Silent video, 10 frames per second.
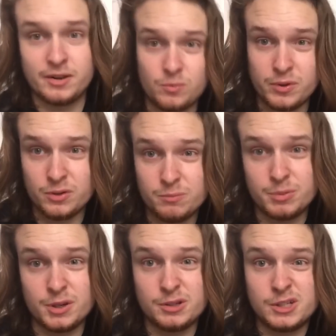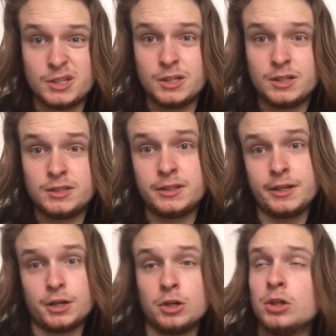it will, but hey
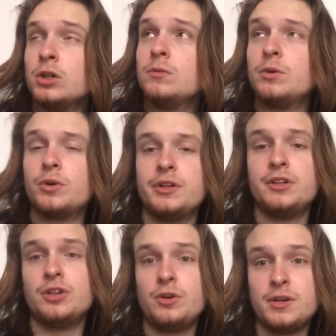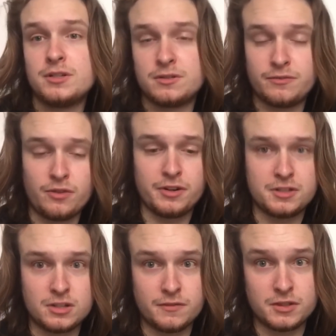ho, what can you do? He's thoroughly
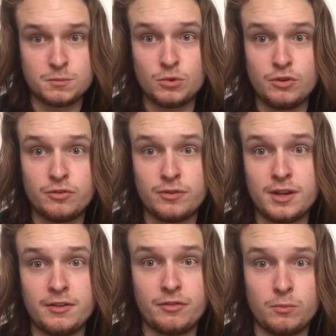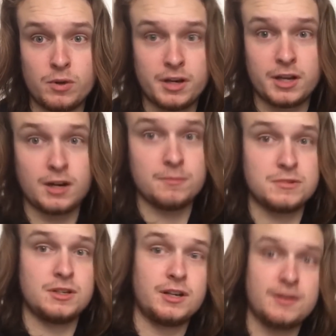deserved his move if and when it
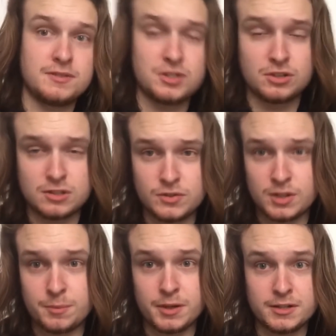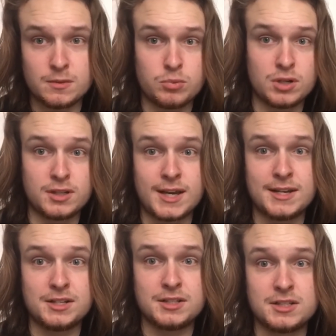comes, and it gives a chance for players like Brandon
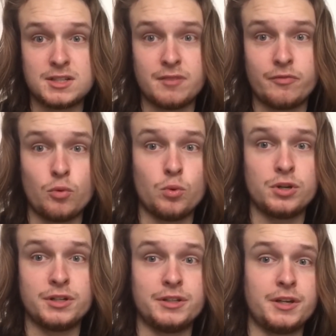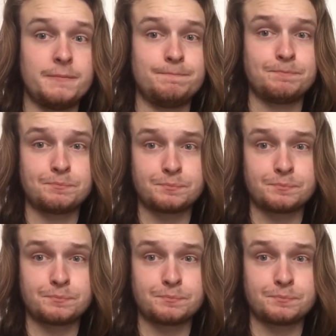Hanlon to step forward and